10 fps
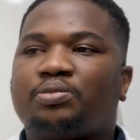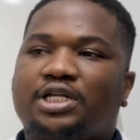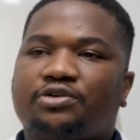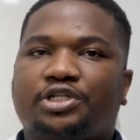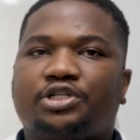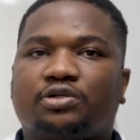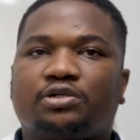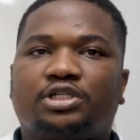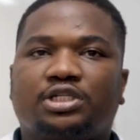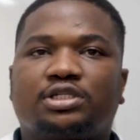by the
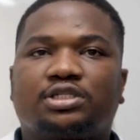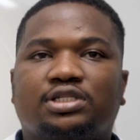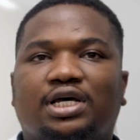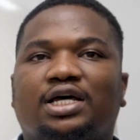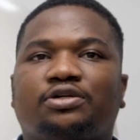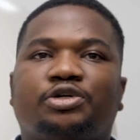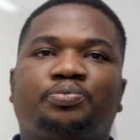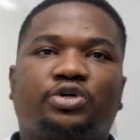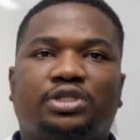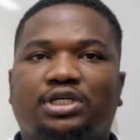radiologists and
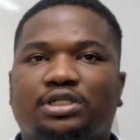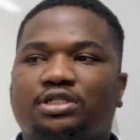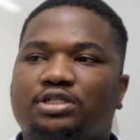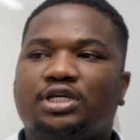reported